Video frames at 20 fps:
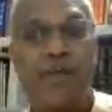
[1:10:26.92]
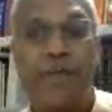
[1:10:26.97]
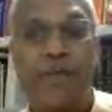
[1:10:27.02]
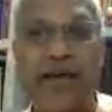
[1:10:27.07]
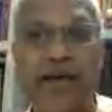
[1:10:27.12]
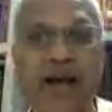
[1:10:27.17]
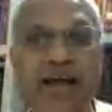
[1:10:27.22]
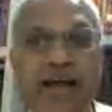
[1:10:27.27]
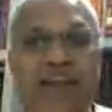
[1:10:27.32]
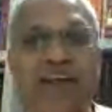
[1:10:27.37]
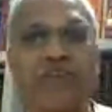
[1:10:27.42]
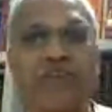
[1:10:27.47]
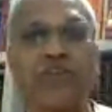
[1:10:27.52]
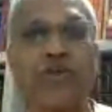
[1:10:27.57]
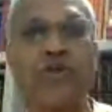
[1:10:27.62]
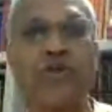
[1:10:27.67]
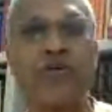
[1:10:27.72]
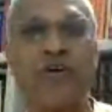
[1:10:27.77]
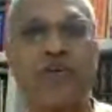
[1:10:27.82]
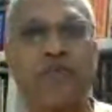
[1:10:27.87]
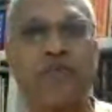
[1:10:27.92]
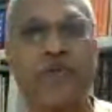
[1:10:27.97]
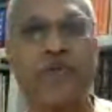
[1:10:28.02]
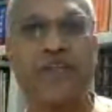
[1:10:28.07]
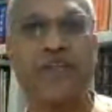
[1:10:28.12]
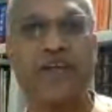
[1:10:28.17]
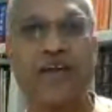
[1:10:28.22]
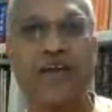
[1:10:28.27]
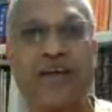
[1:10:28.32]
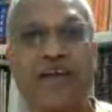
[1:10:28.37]
Bhayanak should not be
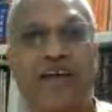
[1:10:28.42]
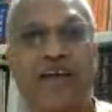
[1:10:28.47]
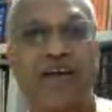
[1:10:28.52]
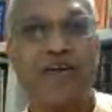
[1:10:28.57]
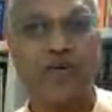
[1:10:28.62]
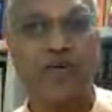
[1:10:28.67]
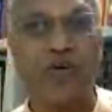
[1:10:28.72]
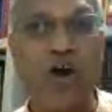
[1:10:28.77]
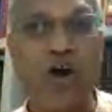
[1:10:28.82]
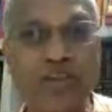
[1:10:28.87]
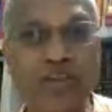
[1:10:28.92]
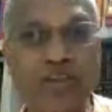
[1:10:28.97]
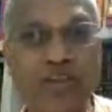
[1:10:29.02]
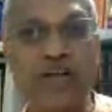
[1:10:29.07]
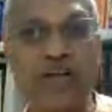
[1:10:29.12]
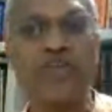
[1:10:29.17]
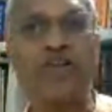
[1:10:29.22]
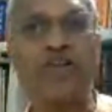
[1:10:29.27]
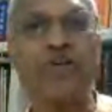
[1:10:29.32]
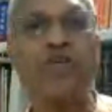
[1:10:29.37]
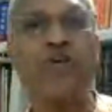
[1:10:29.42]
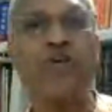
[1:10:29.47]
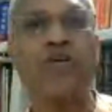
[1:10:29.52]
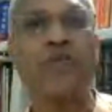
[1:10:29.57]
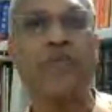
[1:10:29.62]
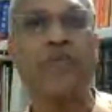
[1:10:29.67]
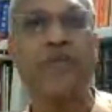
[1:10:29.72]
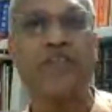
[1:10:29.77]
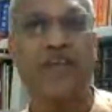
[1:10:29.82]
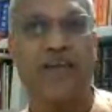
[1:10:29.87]
there, Rodra should
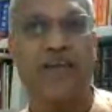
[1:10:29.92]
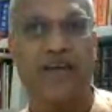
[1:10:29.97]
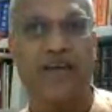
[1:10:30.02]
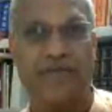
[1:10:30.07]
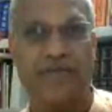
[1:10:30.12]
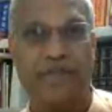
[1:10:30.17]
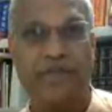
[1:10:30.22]
not be there,